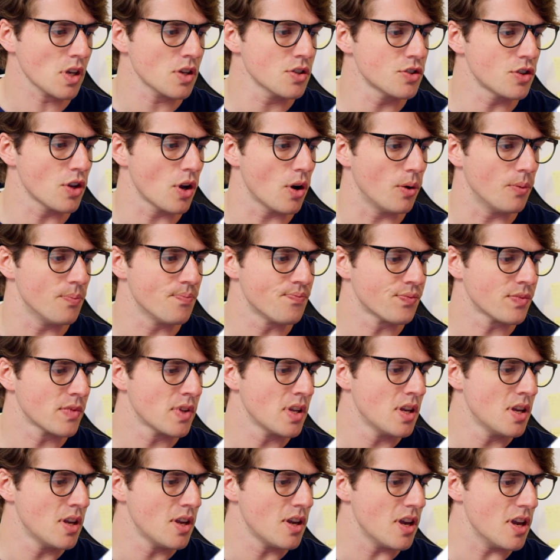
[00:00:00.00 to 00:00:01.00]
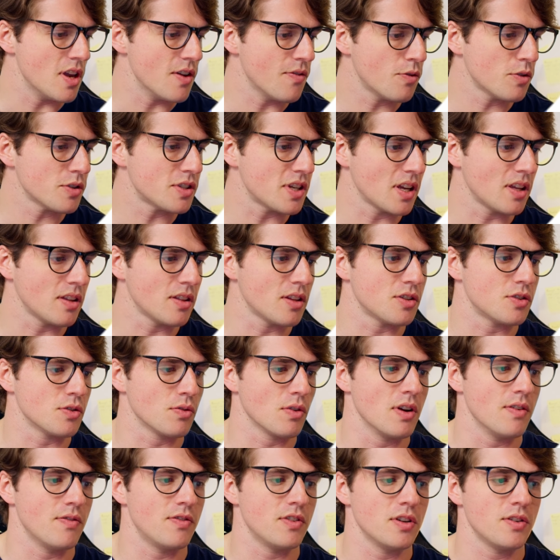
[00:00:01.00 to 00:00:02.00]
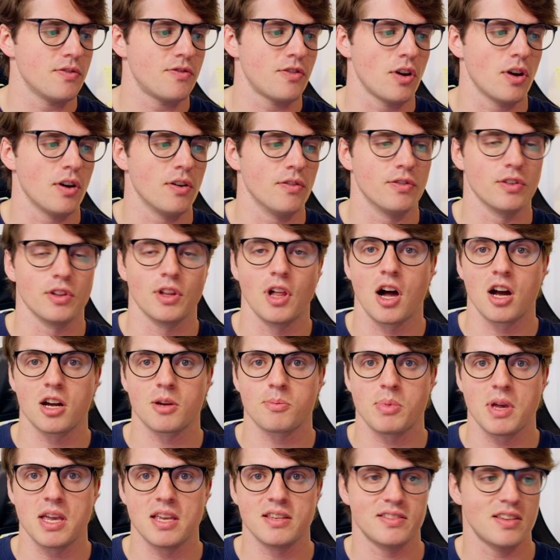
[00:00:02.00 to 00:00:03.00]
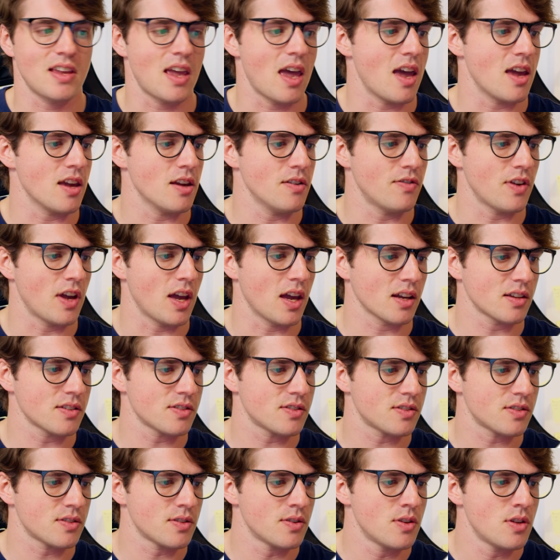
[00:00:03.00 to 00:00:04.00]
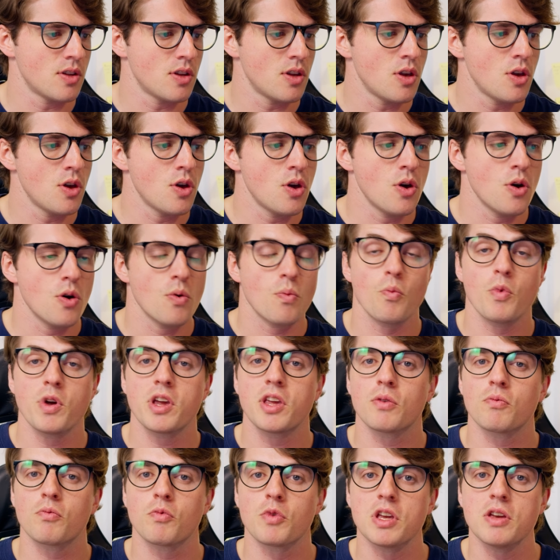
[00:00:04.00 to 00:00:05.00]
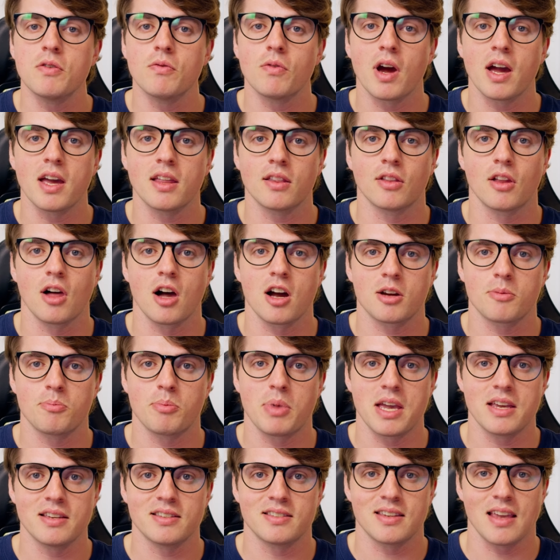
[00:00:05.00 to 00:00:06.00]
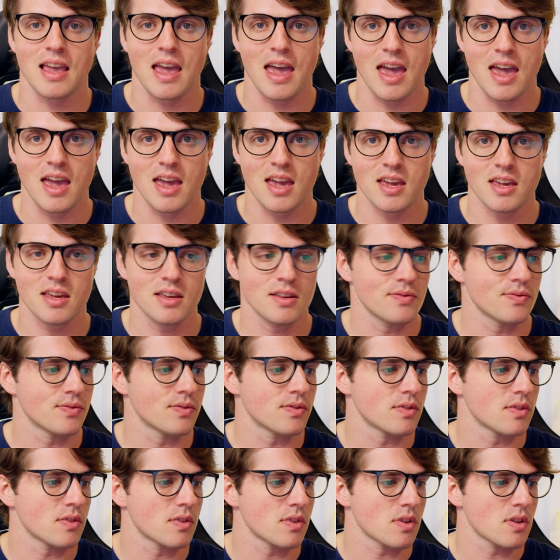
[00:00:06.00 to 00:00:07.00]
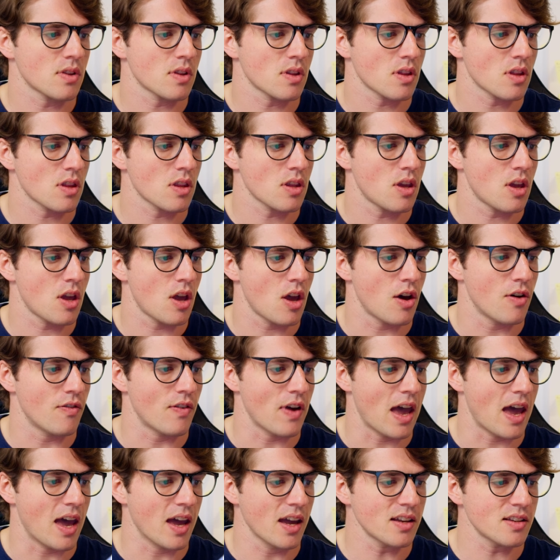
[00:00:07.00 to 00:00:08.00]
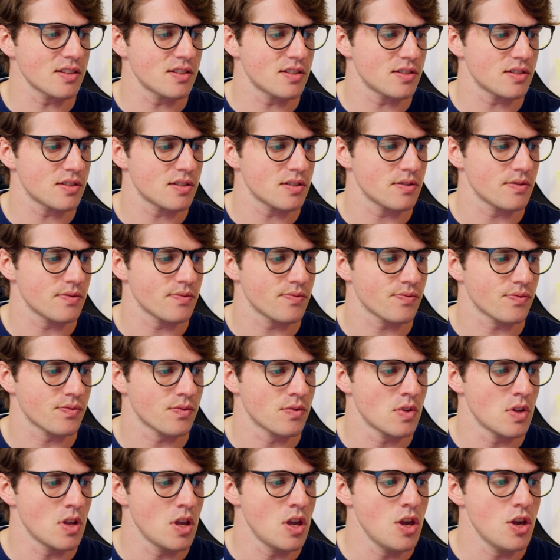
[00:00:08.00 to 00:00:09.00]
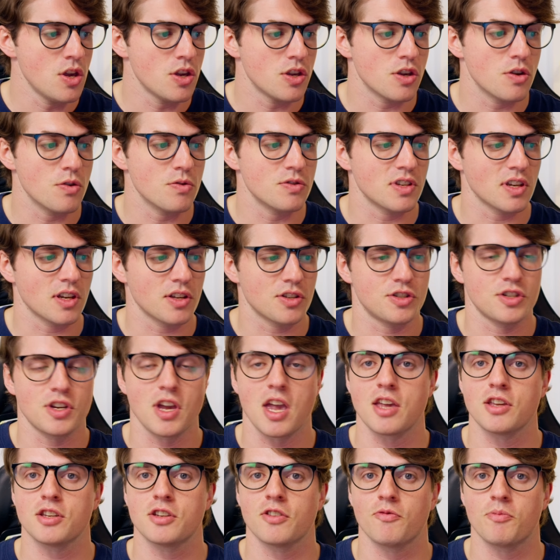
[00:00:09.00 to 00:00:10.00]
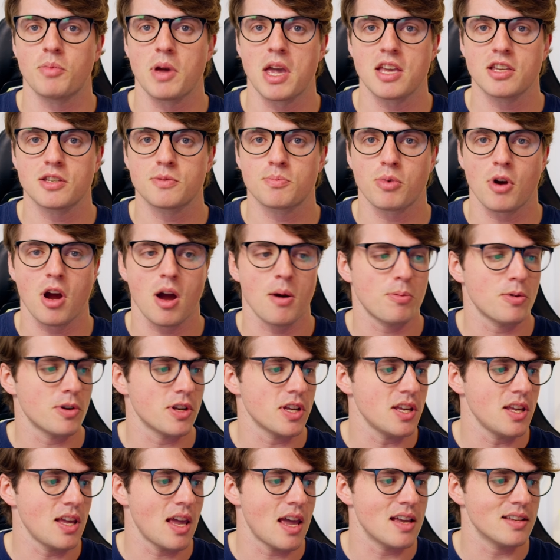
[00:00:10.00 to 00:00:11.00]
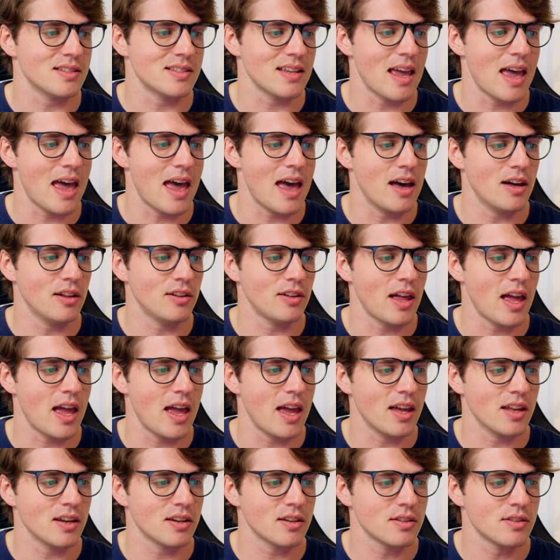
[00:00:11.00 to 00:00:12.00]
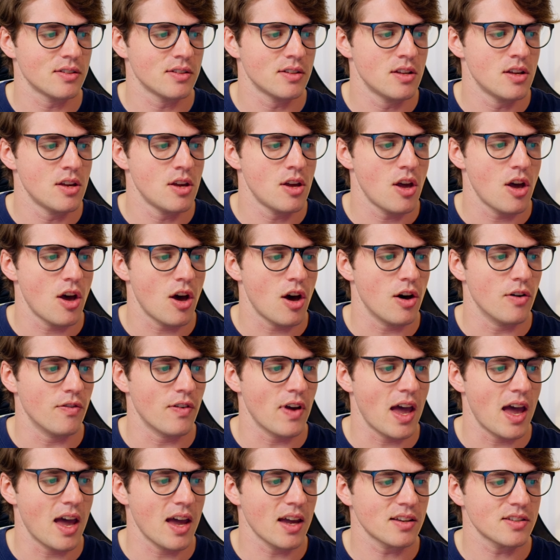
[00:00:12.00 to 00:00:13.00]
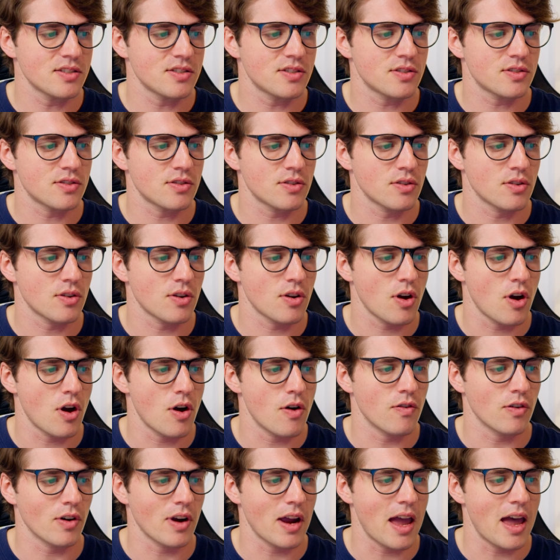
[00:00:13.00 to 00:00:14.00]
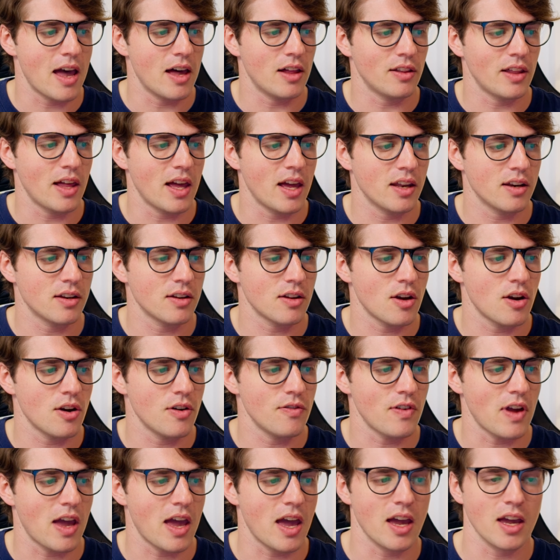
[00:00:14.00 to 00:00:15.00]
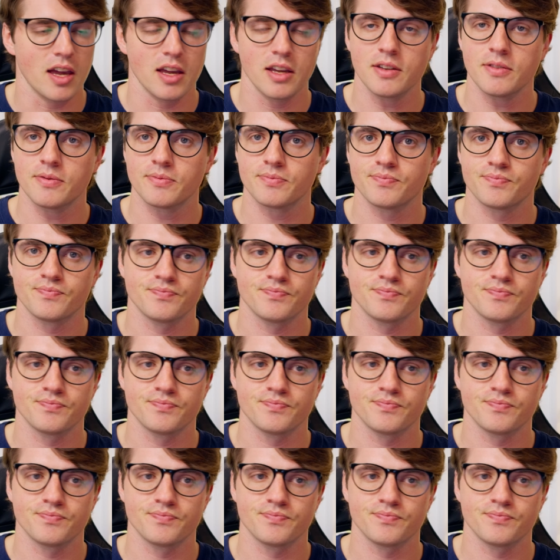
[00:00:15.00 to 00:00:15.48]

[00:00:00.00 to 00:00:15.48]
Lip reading: So if we're taking the derivative of log base a of x, we can rewrite log base a of x using a change of base property as ln of x over ln of a.